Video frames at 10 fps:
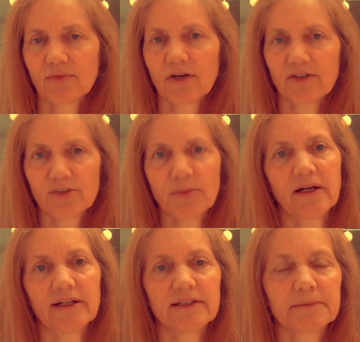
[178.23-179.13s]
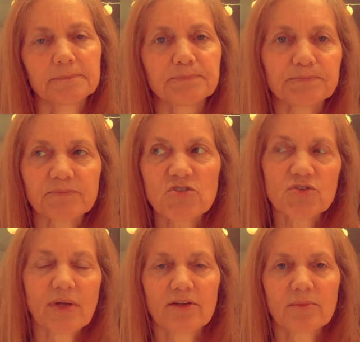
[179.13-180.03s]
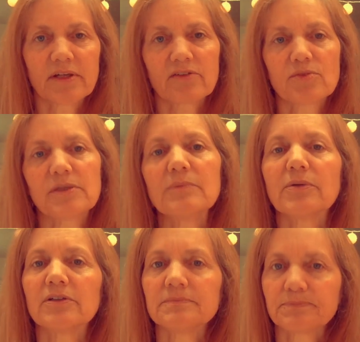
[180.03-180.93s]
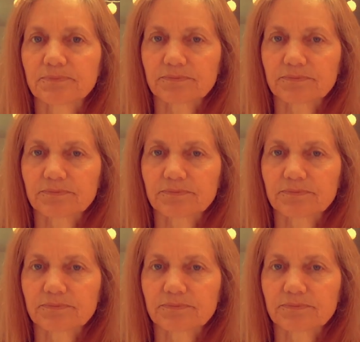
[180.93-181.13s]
occupied, surrounded by other people.